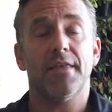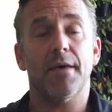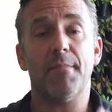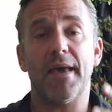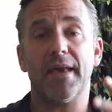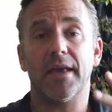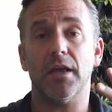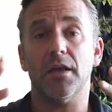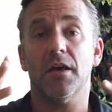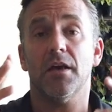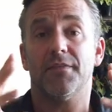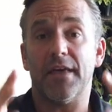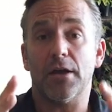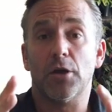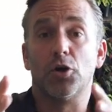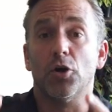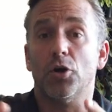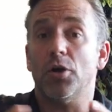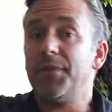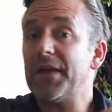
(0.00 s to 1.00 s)

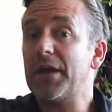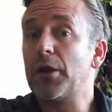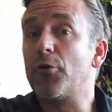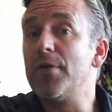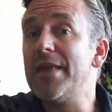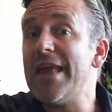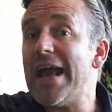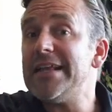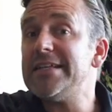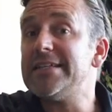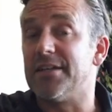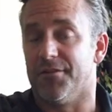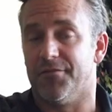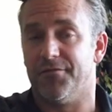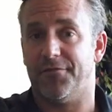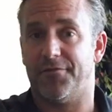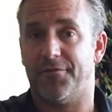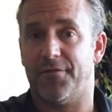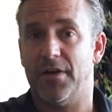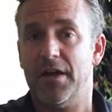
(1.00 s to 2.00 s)
They're good on the
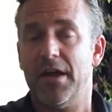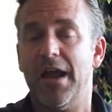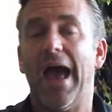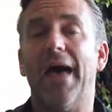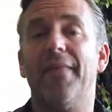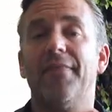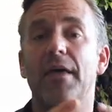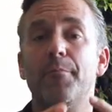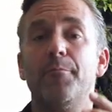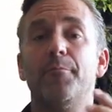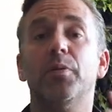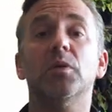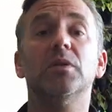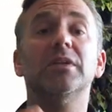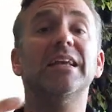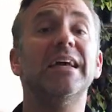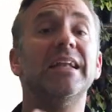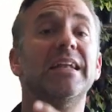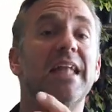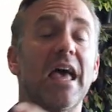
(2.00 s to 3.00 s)
creative and they're
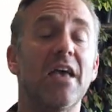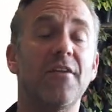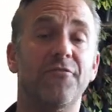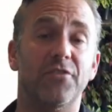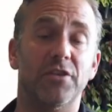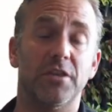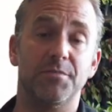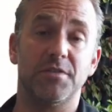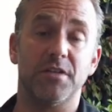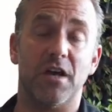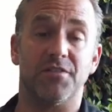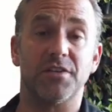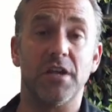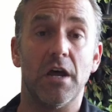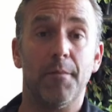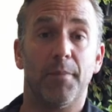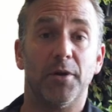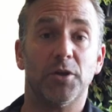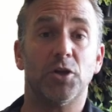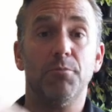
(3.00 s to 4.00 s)
building a name for
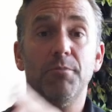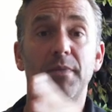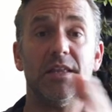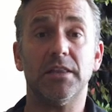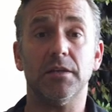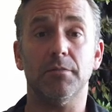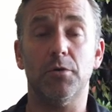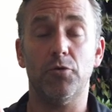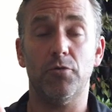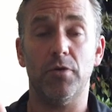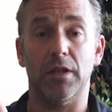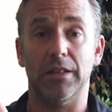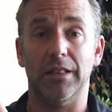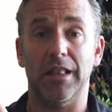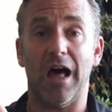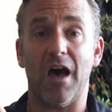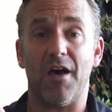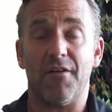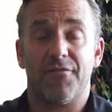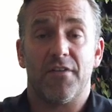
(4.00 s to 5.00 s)
themselves. But you meet them in real
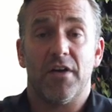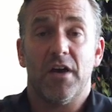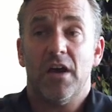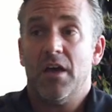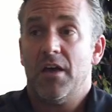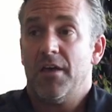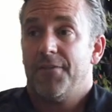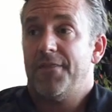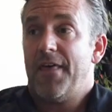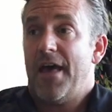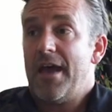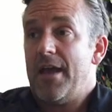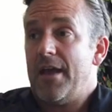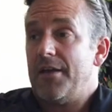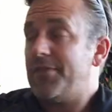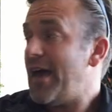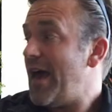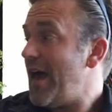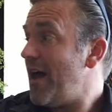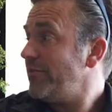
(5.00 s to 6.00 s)
life,
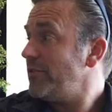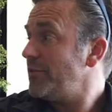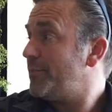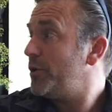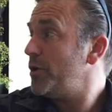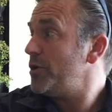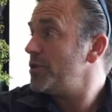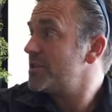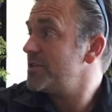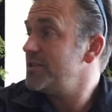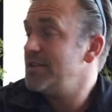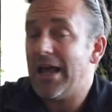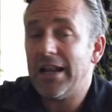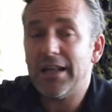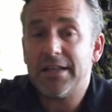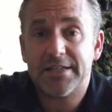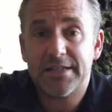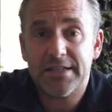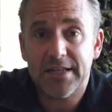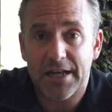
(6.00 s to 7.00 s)
they have the
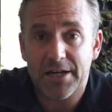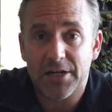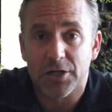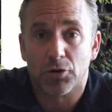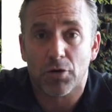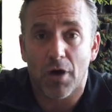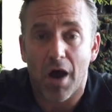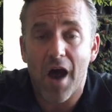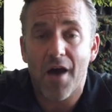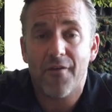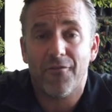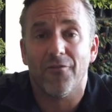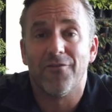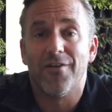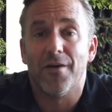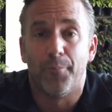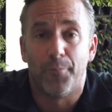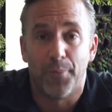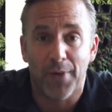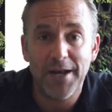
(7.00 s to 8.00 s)
personality and drive
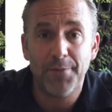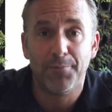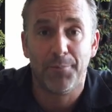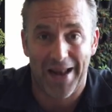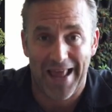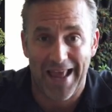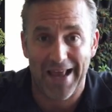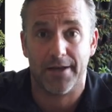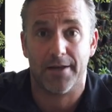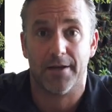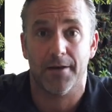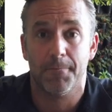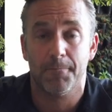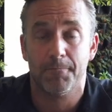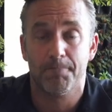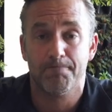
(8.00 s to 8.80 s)
of a bread plank.